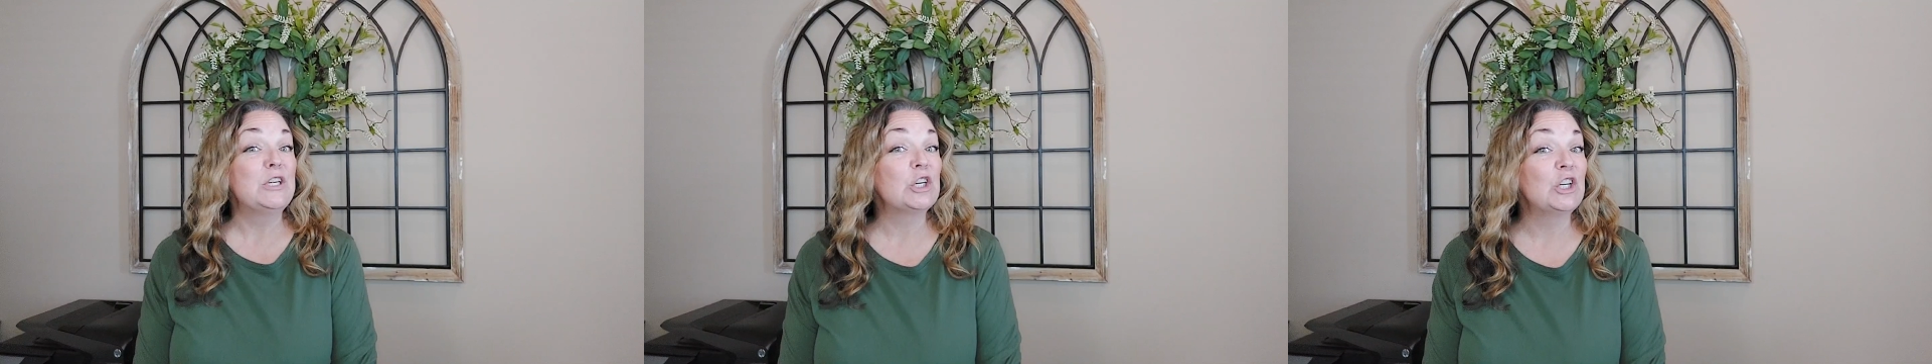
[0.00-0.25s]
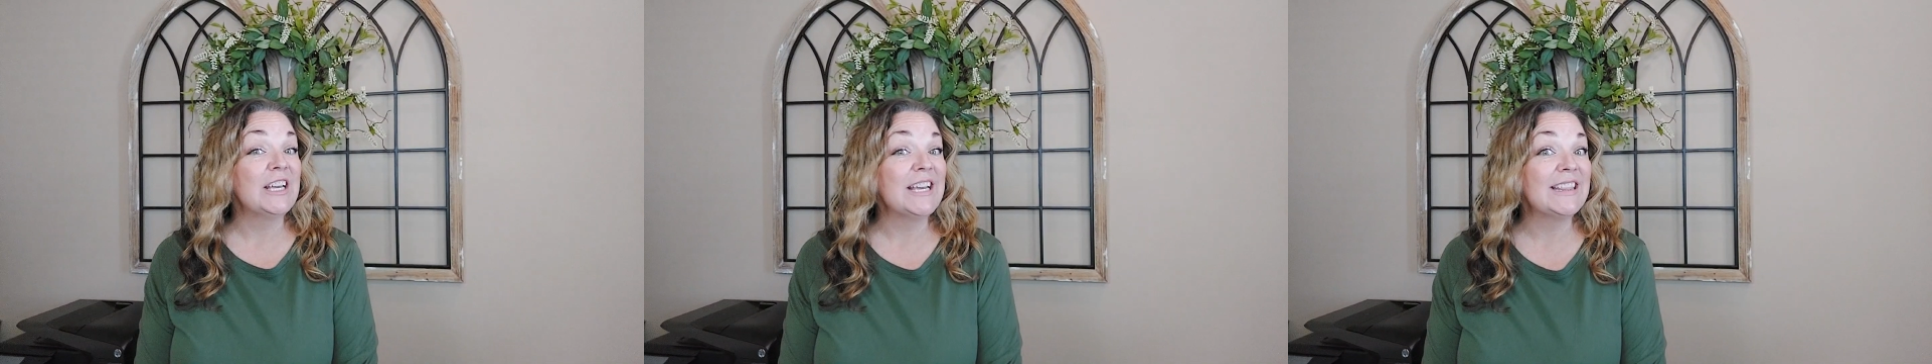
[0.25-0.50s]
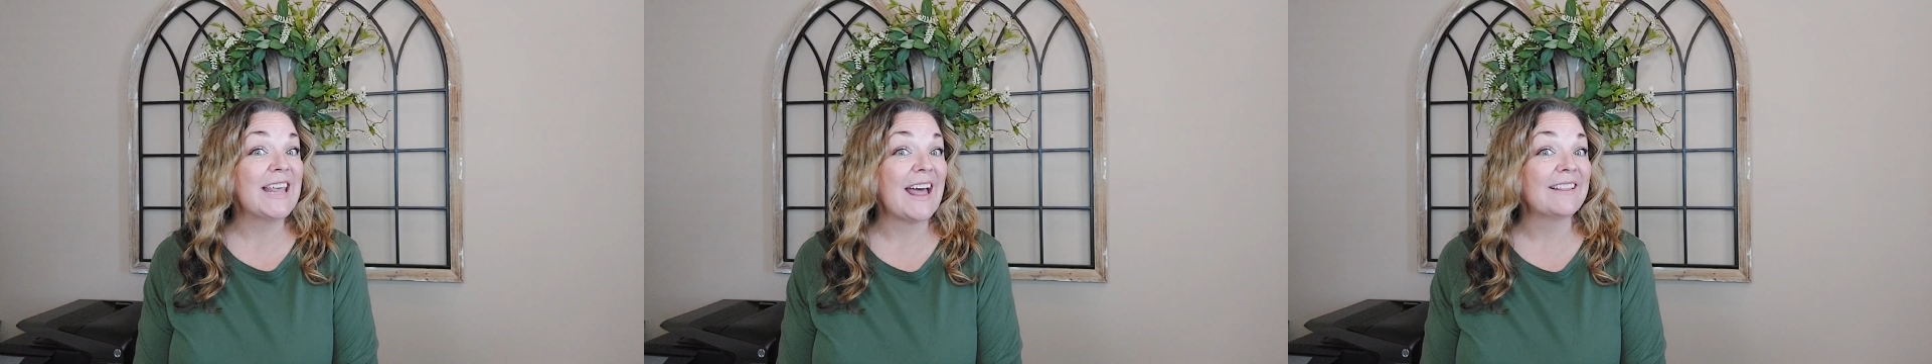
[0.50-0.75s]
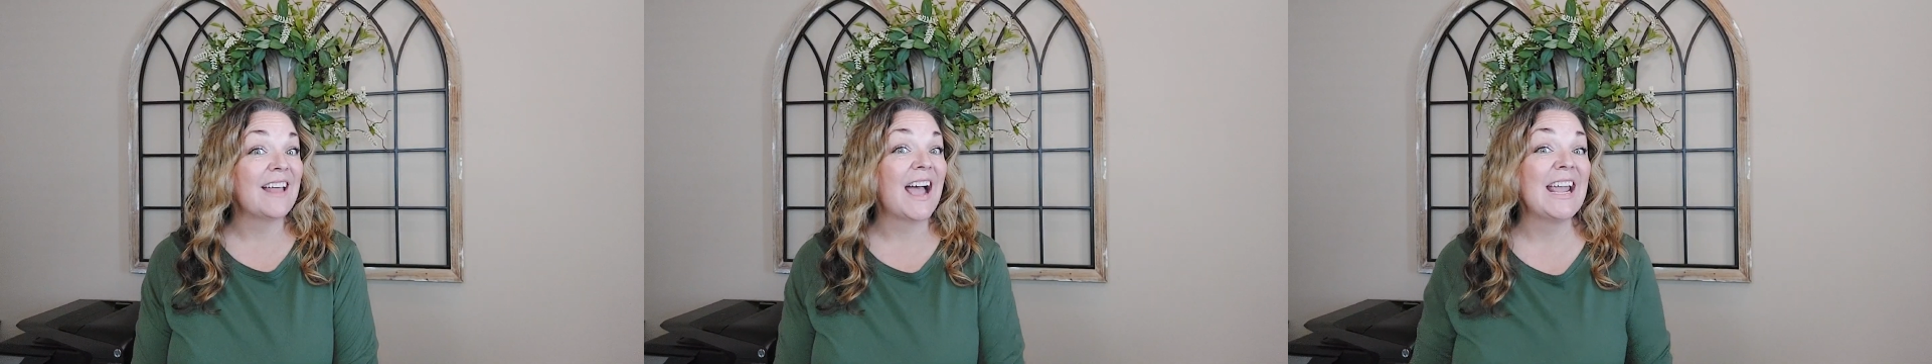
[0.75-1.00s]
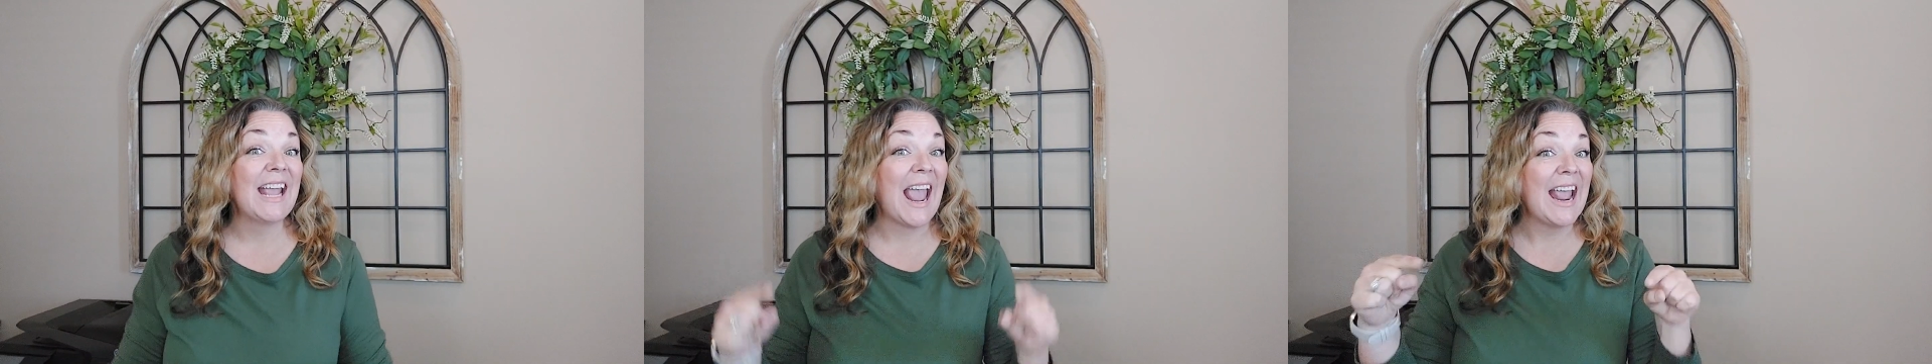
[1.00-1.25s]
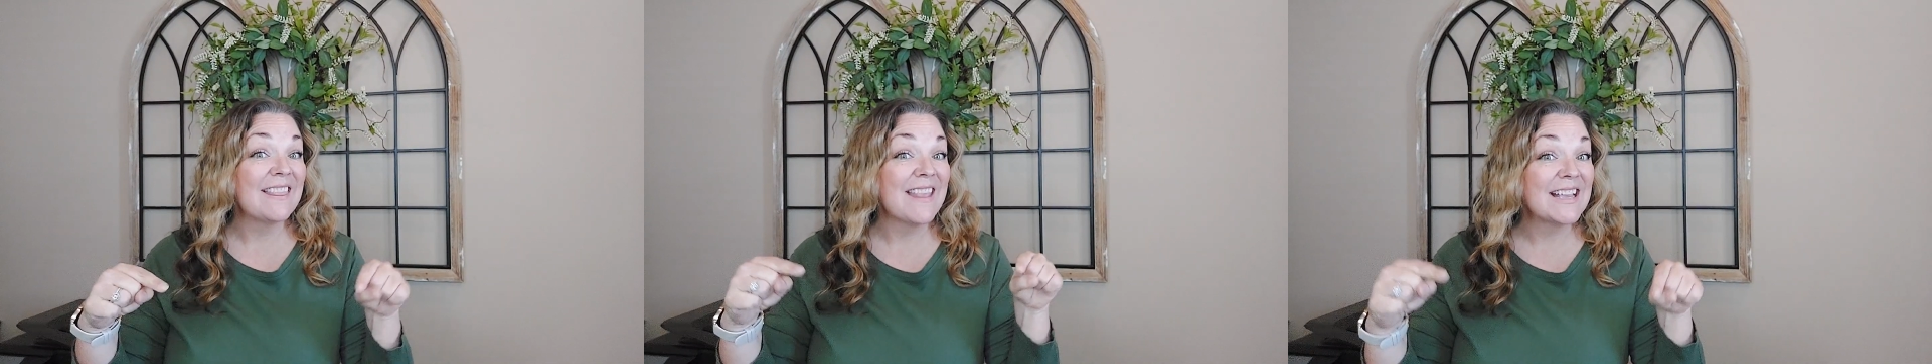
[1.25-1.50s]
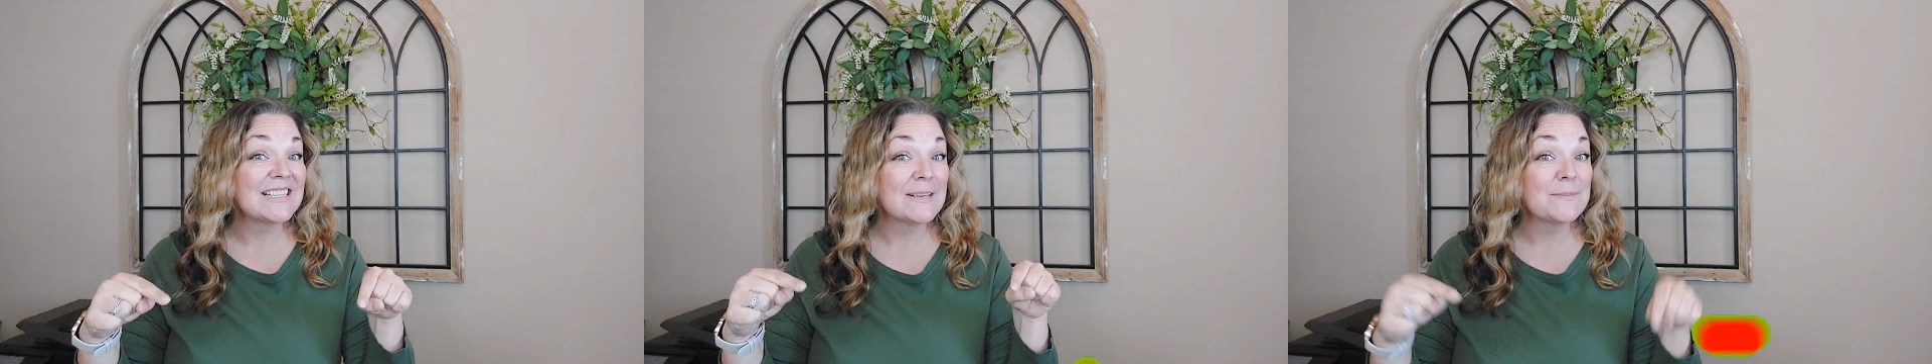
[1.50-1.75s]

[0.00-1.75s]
Be sure to hit that like and that